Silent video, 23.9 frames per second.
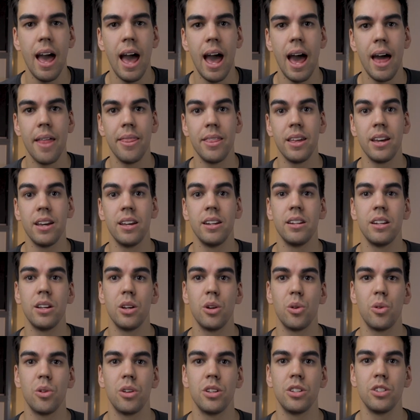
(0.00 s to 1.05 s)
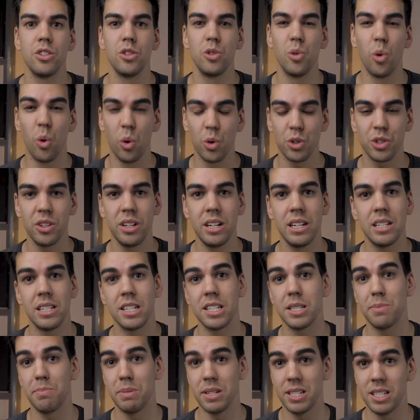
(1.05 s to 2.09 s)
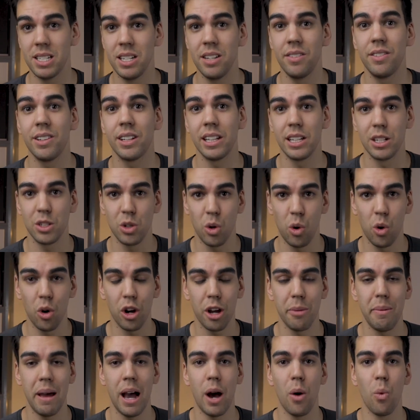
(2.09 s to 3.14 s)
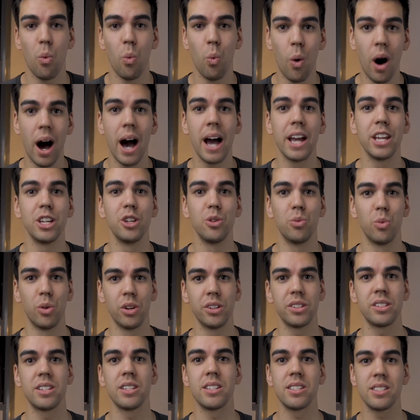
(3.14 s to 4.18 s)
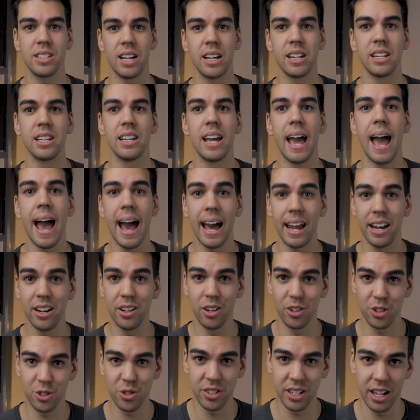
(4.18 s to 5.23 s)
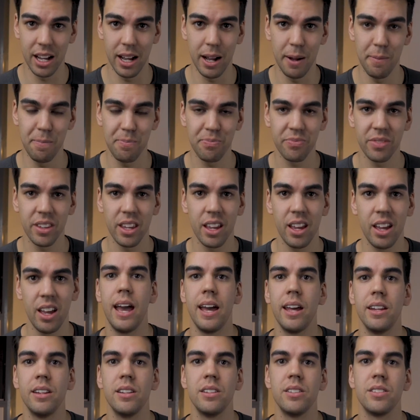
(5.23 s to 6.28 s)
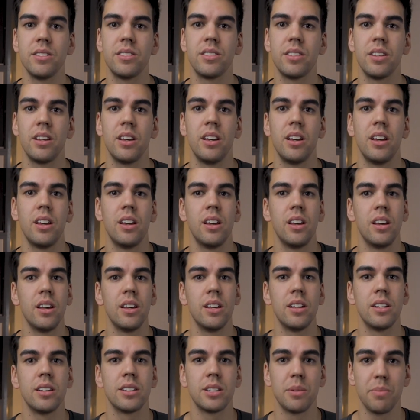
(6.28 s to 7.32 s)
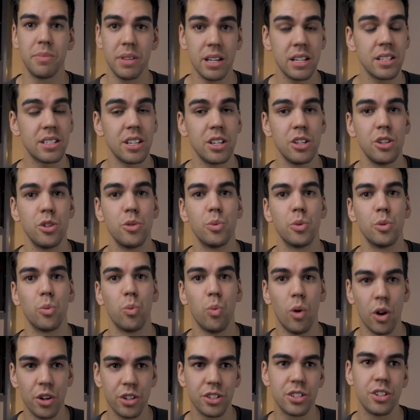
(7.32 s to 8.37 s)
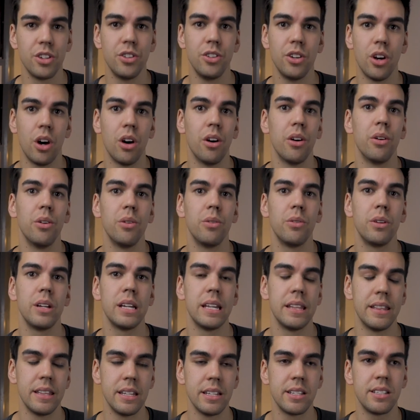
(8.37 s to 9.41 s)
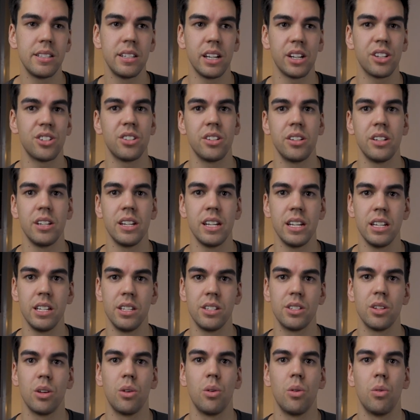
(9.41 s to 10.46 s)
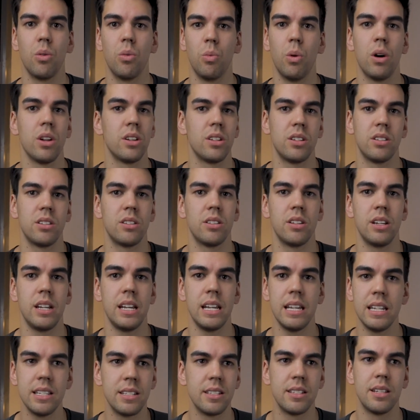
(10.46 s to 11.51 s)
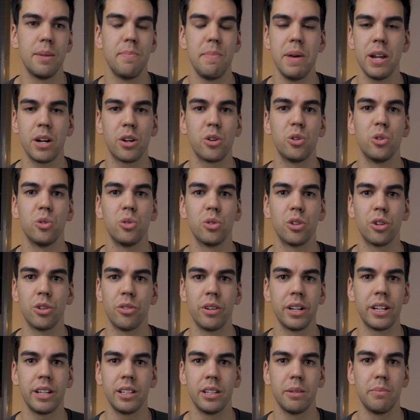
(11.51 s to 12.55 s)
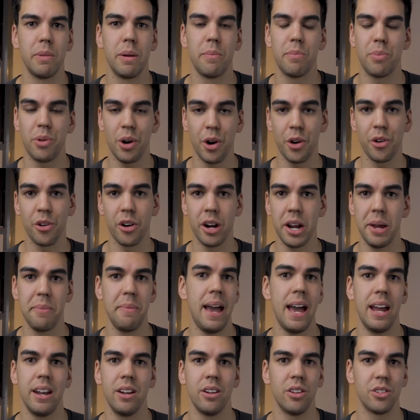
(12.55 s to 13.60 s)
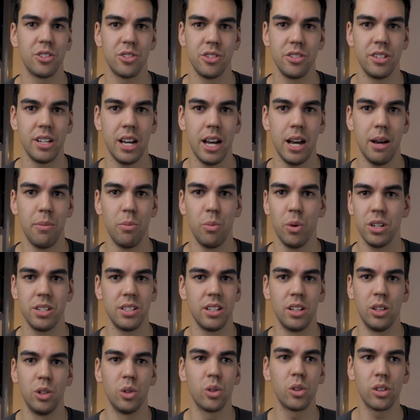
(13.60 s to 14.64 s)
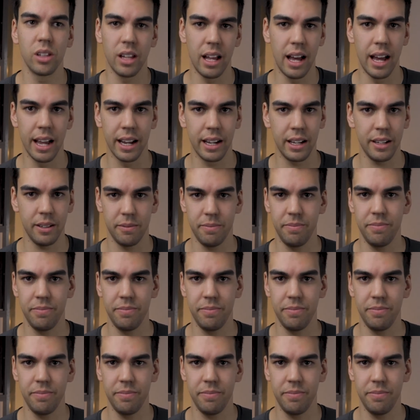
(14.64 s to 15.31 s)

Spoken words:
And then you also need to specifically talk about why you want to study at Notre Dame. And some things that you would want to know in this section is, what is the medical curriculum and program at Notre Dame? What does it look like?